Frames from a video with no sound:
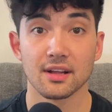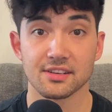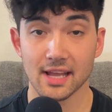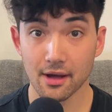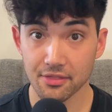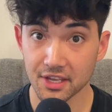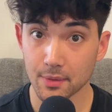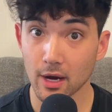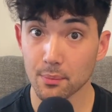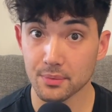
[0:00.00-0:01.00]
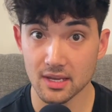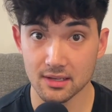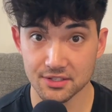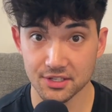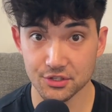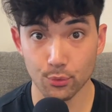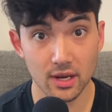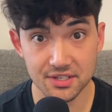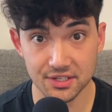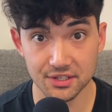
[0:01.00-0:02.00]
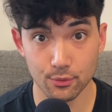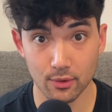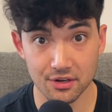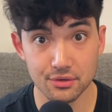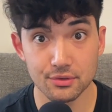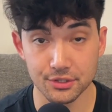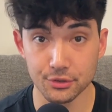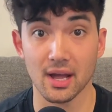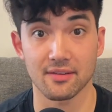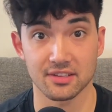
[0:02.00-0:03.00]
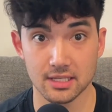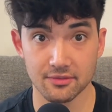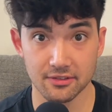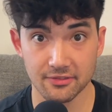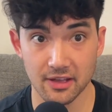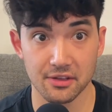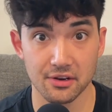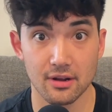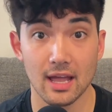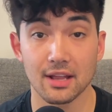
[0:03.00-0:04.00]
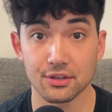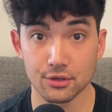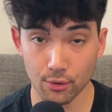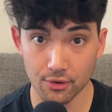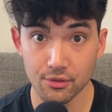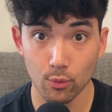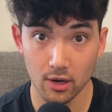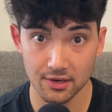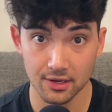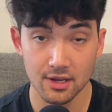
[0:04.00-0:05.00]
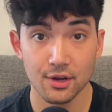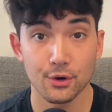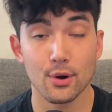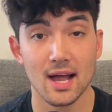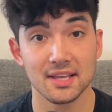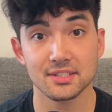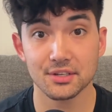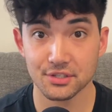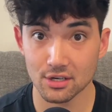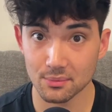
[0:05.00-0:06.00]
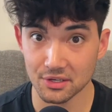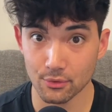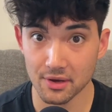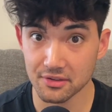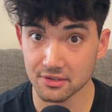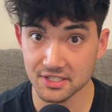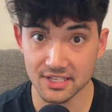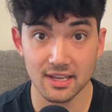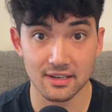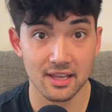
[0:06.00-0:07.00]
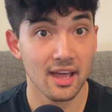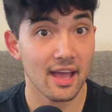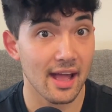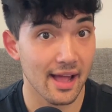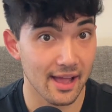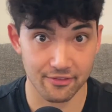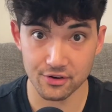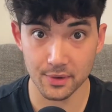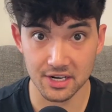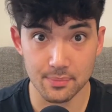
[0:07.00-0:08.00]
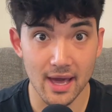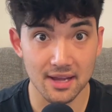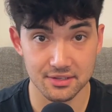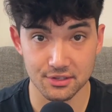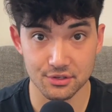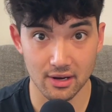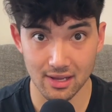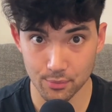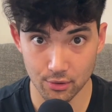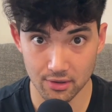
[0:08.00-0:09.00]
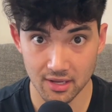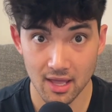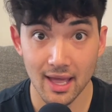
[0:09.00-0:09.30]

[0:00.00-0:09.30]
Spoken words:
Now think about being in a situation where you do have a DV failure and you're the one who has to determine whether to send everybody back to the drawing board.